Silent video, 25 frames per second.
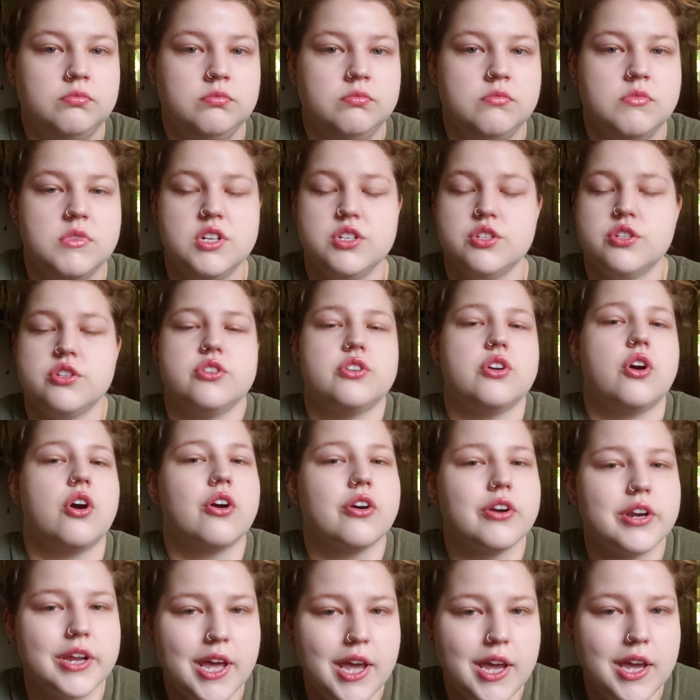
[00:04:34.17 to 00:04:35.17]
it's just a
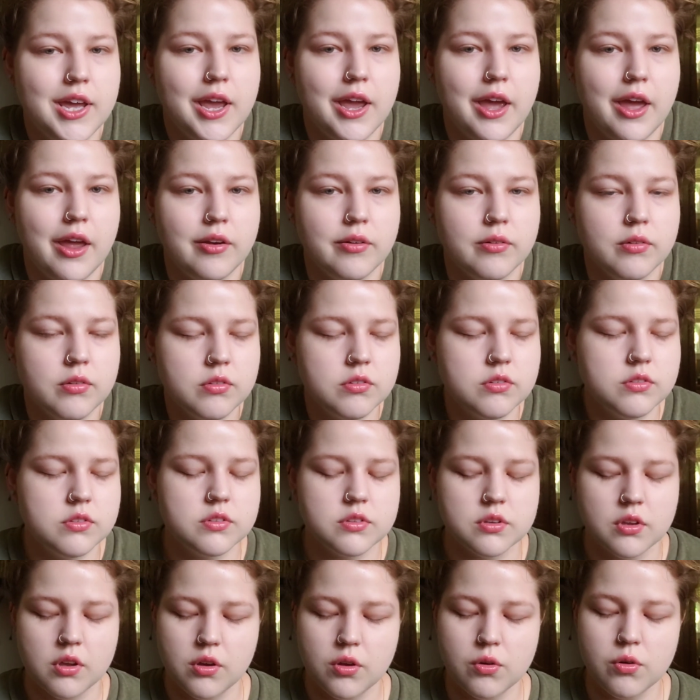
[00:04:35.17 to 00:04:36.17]
hard cake again.
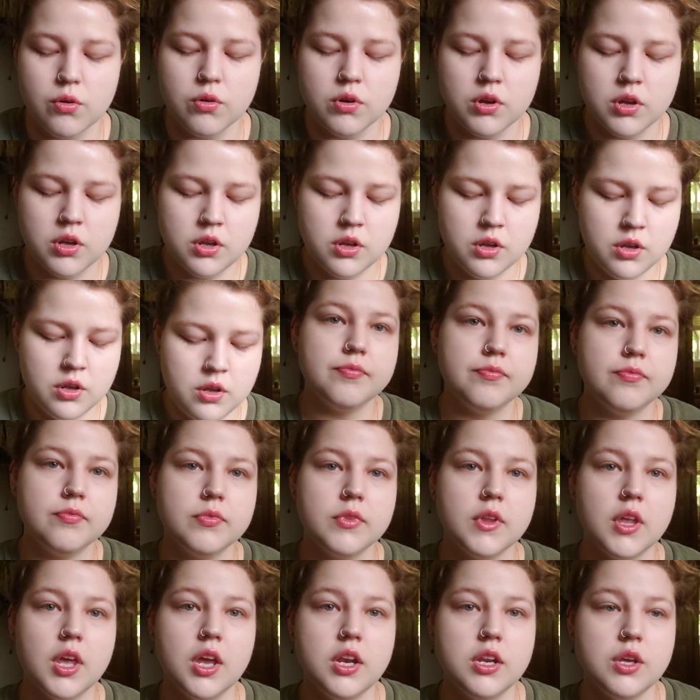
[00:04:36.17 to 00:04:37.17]
So
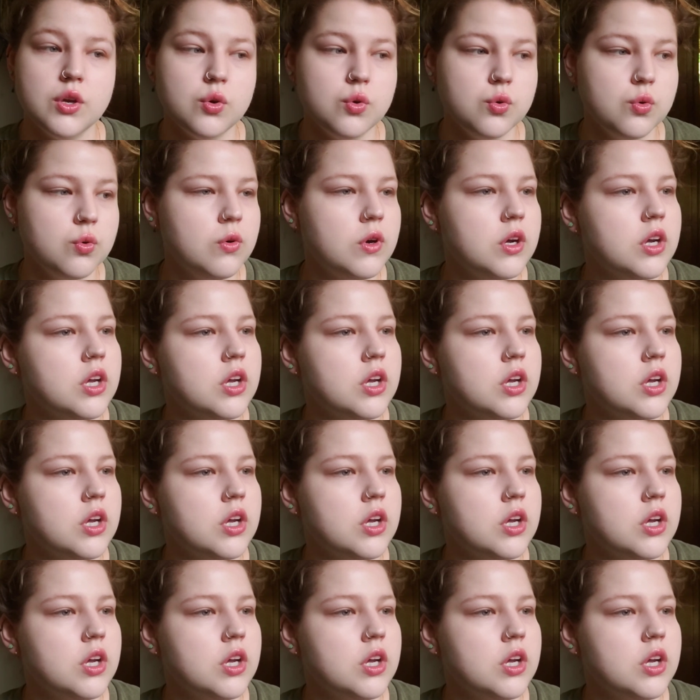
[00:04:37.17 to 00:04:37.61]
anywho,